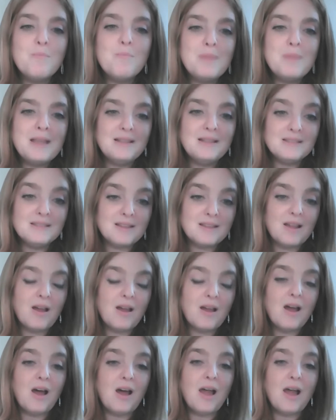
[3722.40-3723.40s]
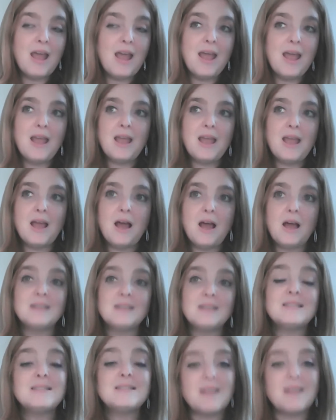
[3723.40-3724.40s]
means a, a
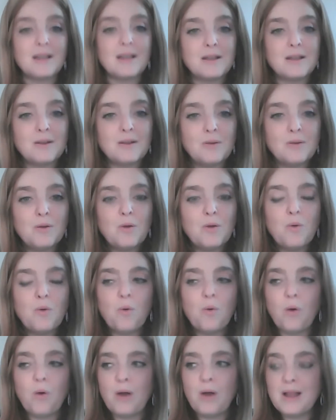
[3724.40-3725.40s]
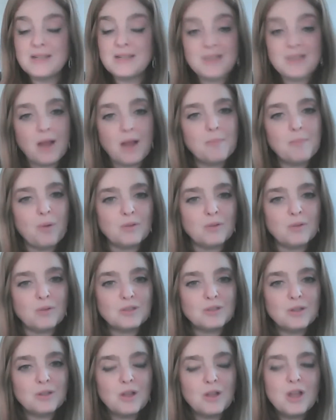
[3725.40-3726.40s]
stick or a
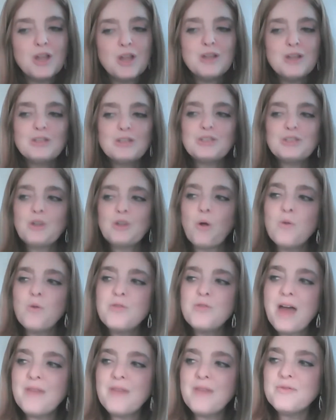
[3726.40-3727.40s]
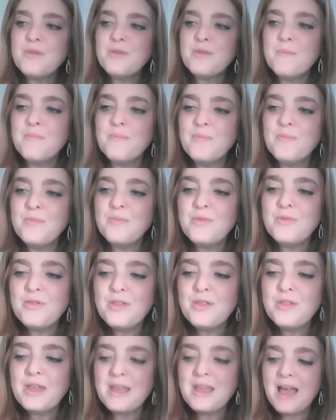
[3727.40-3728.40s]
signpost so that the,
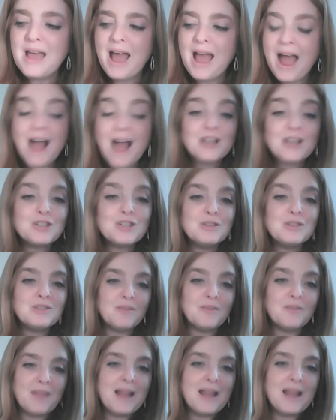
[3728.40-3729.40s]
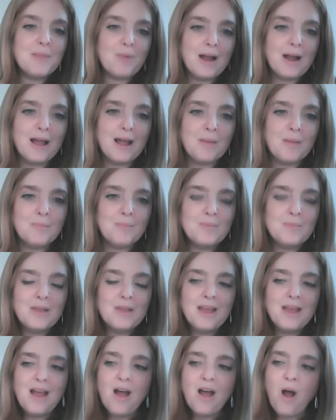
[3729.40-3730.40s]
the actions of Abraham
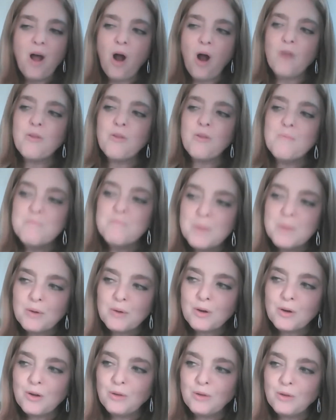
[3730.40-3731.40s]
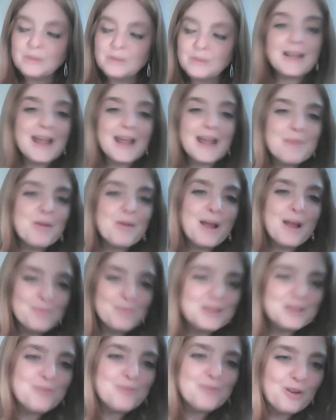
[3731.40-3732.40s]
are the miracles that Abraham
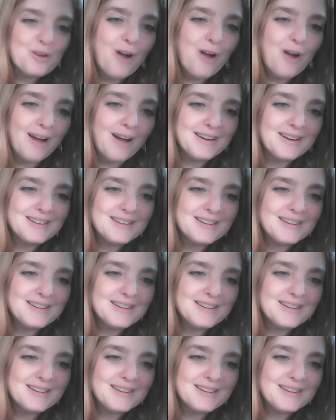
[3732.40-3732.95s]
did for God.